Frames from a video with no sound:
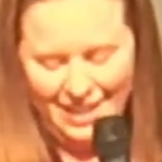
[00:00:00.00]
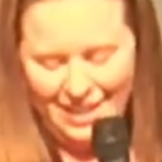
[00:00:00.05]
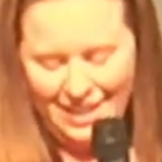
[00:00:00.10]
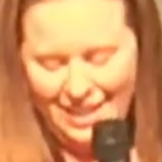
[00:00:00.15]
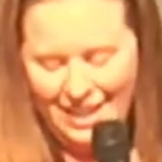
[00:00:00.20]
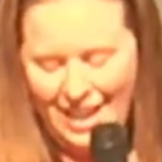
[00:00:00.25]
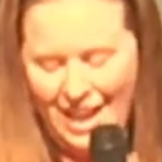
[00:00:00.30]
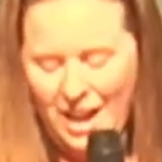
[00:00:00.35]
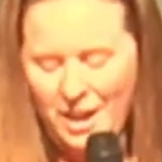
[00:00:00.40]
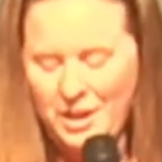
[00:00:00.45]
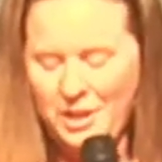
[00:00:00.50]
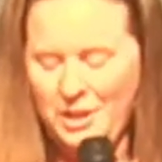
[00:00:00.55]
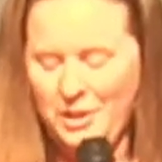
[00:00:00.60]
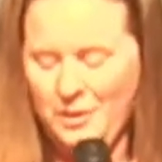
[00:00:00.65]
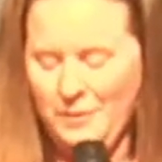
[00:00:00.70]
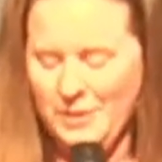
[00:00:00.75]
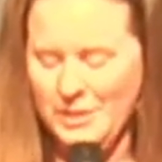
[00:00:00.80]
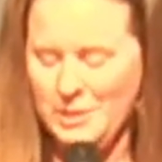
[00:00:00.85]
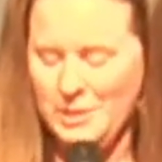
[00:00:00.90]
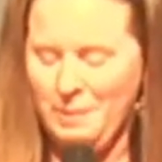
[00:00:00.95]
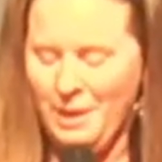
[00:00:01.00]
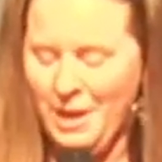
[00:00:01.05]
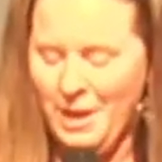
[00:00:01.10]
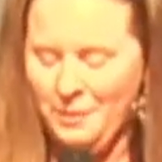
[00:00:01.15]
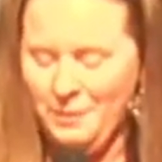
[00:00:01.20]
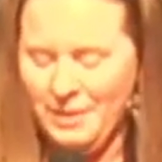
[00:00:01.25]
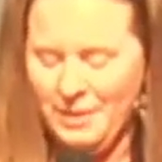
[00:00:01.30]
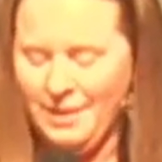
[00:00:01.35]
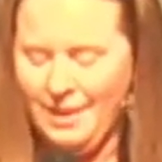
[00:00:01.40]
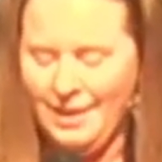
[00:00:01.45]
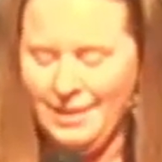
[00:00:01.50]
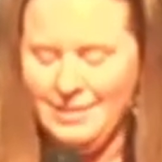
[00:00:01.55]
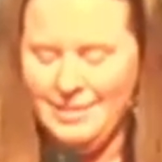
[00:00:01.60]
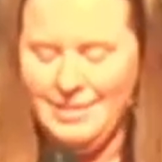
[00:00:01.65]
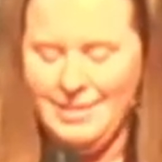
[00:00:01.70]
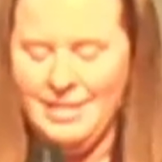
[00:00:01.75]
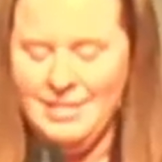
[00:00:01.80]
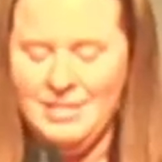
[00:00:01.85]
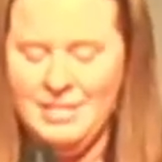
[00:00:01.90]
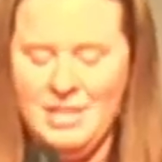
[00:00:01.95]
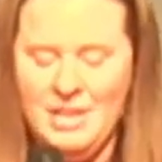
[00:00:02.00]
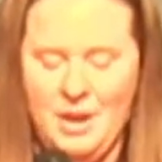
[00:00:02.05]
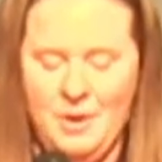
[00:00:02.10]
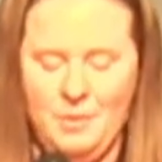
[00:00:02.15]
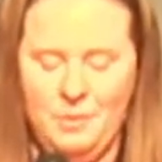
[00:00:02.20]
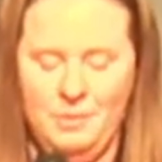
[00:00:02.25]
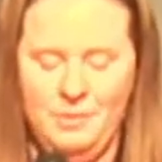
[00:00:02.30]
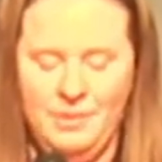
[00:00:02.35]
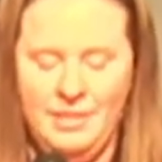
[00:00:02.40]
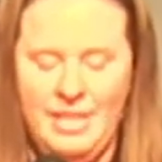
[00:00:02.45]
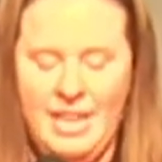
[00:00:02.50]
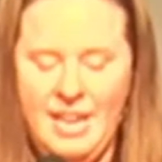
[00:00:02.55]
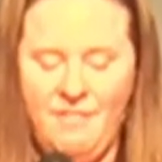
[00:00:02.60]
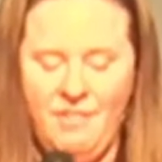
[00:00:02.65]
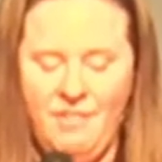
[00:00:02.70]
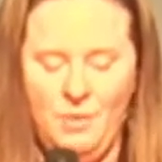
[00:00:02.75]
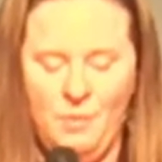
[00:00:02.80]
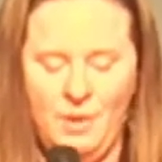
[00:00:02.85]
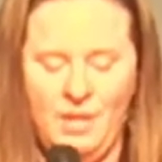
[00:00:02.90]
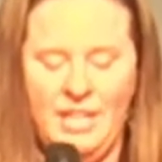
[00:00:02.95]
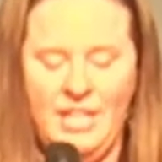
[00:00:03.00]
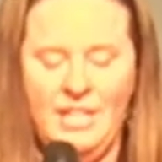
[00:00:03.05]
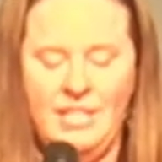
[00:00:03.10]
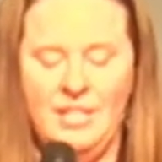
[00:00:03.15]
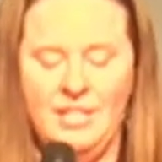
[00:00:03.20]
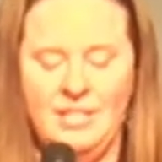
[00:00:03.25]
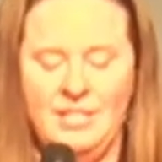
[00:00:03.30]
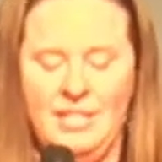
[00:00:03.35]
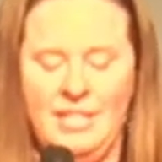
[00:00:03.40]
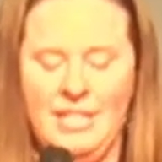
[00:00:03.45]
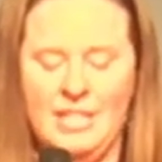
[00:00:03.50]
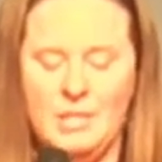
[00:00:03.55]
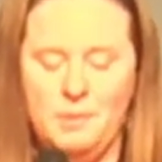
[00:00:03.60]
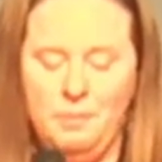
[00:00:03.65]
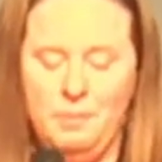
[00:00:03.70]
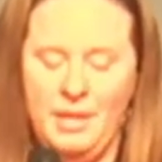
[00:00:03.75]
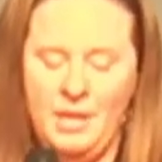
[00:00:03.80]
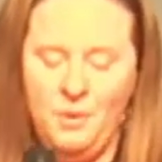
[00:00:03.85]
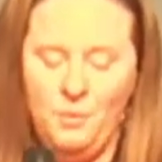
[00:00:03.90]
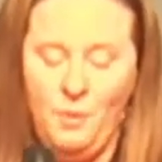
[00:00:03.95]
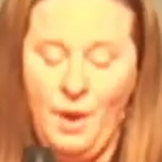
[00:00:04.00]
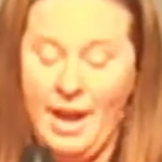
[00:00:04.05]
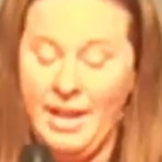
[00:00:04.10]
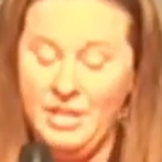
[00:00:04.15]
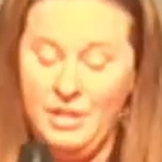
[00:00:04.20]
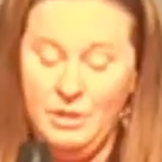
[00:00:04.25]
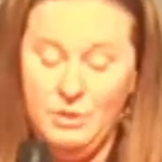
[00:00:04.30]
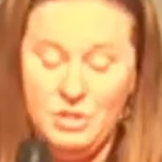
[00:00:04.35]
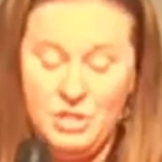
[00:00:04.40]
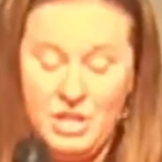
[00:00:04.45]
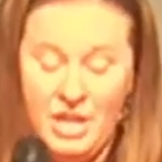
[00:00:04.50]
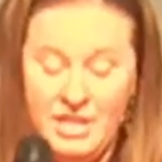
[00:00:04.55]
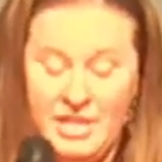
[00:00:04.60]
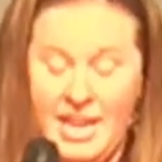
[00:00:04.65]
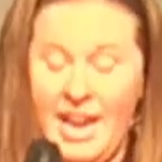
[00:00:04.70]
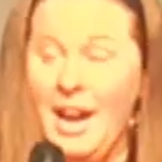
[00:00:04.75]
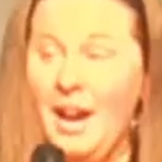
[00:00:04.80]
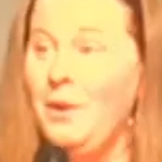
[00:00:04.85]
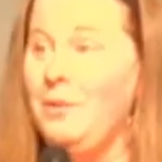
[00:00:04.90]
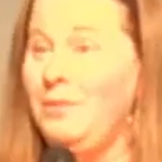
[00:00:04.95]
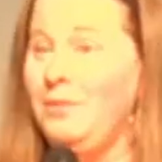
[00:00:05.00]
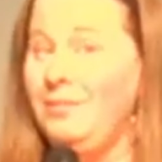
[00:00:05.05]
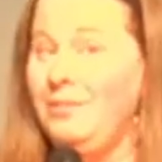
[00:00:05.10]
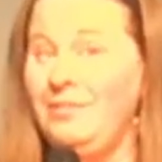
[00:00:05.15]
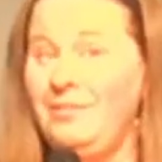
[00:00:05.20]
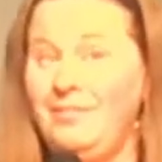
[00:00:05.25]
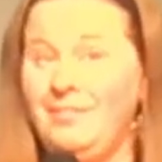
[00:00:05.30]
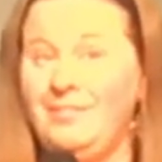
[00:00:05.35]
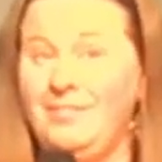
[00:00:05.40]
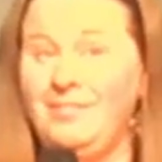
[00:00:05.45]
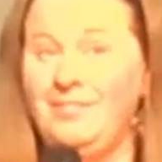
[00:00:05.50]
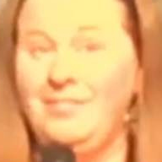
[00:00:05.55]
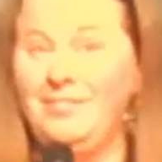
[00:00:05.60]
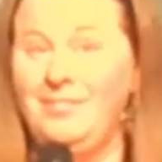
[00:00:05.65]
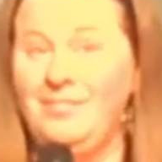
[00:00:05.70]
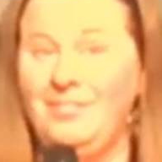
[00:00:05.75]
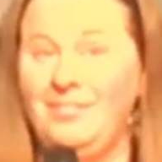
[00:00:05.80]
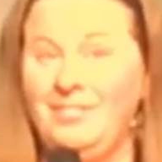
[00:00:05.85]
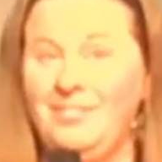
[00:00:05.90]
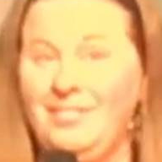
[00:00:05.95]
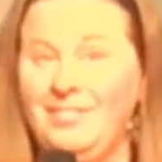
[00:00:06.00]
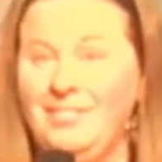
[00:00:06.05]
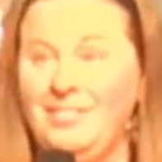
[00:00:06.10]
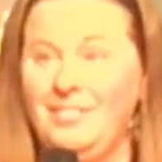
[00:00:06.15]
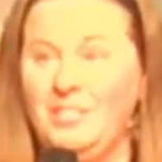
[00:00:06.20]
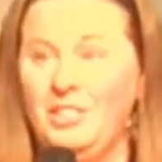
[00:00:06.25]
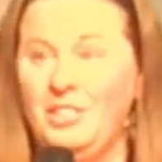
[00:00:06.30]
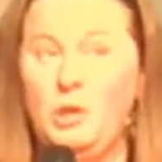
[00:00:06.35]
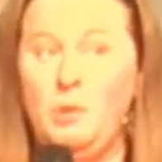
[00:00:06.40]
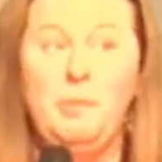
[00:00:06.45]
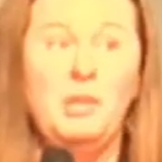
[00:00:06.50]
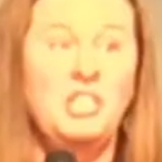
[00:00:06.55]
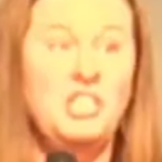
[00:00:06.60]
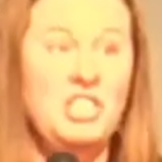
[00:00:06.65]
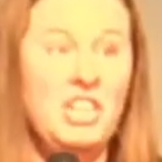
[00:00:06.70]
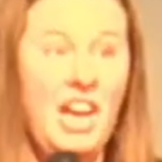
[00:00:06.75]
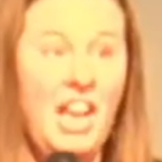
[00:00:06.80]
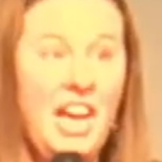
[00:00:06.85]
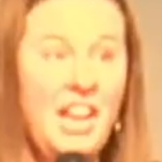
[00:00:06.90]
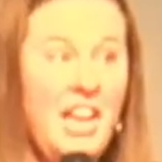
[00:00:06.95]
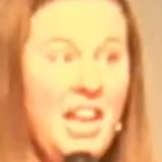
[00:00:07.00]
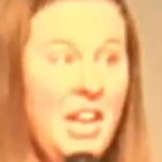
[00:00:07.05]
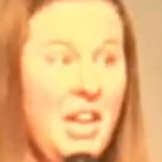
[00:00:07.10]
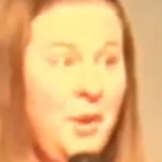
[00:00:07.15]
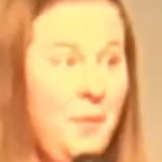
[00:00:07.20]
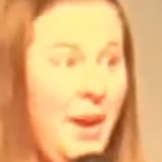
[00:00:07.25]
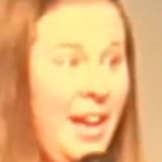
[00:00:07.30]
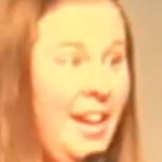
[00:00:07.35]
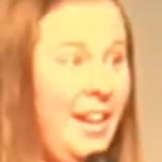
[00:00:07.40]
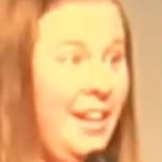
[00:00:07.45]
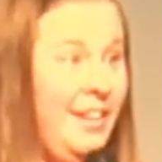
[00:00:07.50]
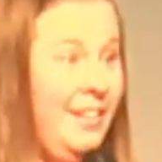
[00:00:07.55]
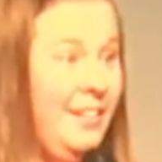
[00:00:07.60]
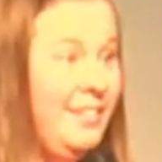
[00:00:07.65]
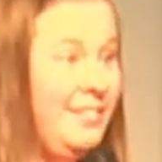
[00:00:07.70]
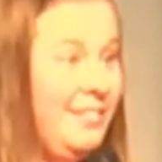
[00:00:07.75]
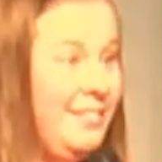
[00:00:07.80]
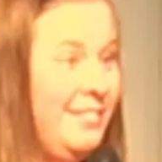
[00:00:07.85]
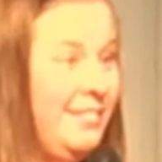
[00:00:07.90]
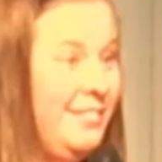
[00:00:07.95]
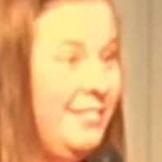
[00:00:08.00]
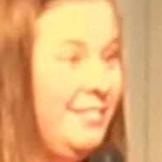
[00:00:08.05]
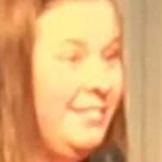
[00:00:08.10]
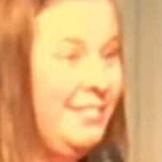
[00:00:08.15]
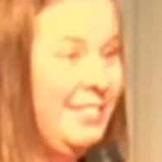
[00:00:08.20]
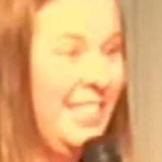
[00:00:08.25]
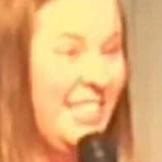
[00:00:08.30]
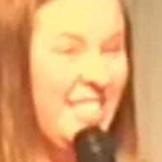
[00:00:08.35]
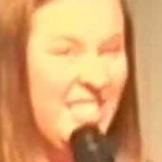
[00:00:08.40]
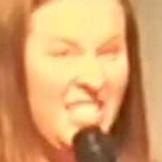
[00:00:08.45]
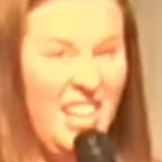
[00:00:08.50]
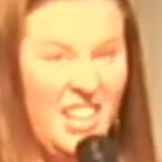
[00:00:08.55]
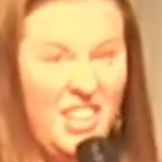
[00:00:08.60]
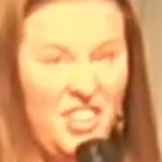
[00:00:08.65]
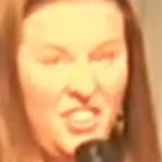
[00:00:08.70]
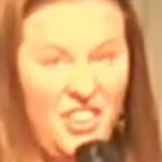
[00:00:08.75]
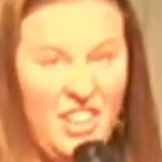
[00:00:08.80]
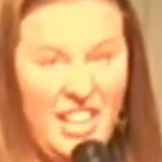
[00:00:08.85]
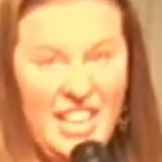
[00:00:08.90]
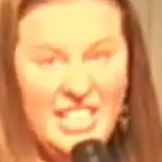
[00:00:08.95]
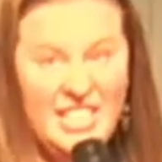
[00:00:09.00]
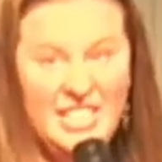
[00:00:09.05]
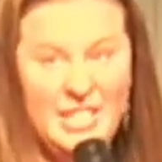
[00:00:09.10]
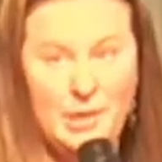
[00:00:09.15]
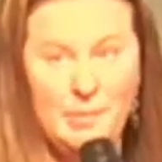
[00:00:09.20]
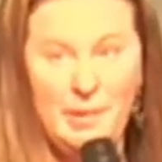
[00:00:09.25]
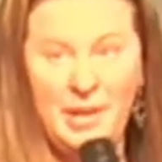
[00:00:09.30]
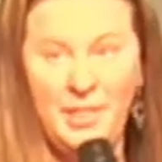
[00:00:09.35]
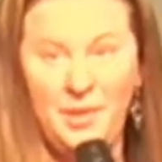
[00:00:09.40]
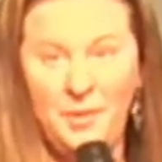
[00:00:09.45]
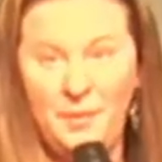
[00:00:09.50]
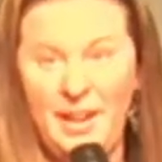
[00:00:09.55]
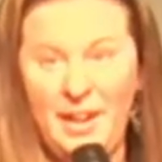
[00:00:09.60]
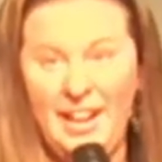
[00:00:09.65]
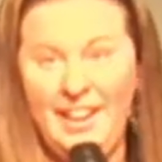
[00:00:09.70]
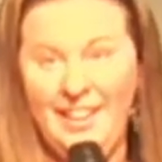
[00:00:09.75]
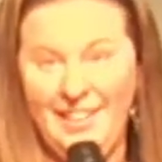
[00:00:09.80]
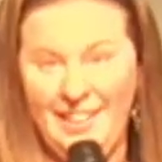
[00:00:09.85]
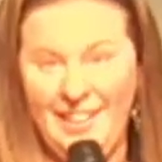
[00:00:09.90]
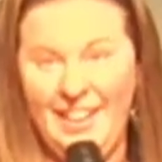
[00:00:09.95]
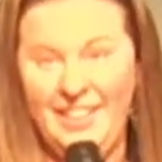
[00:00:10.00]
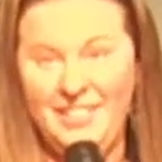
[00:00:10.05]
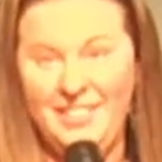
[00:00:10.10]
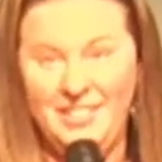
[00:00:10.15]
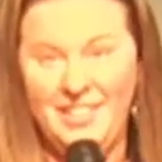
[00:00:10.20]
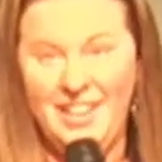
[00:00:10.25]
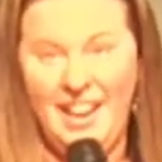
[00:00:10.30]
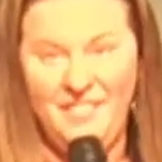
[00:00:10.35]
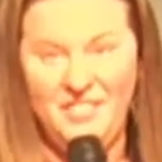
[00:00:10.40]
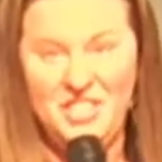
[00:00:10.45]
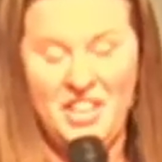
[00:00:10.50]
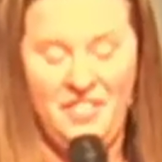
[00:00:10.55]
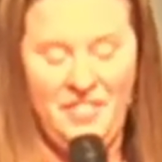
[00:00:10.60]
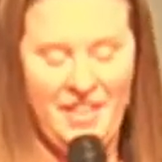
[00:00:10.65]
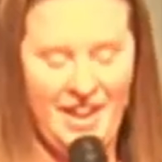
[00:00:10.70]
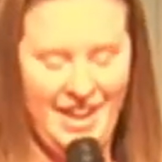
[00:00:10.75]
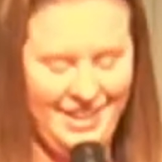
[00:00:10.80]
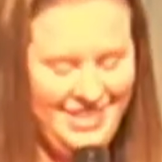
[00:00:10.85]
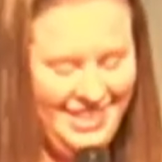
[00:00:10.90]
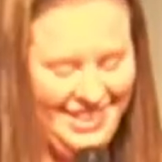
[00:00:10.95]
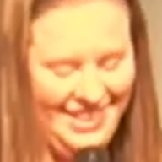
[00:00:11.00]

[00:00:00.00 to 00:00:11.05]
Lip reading: How do you respond when God says no, even when he doesn't explain why? Do you shut down? Do you push ahead anyway? That's not a great idea, by the way. I've done that.